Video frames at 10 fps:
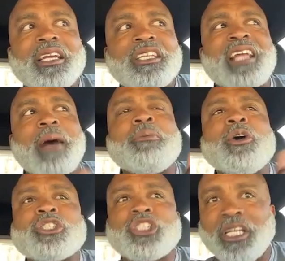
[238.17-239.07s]
he's not
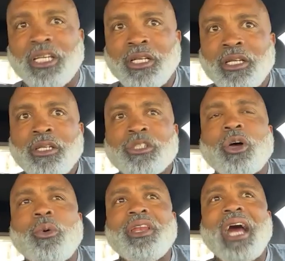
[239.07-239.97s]
pushy.
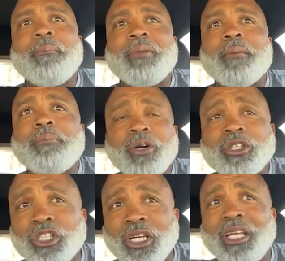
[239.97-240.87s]
So in not being
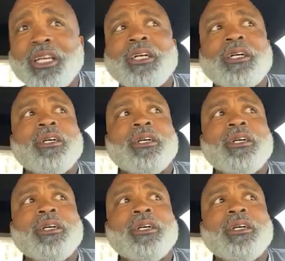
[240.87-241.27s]
pushy,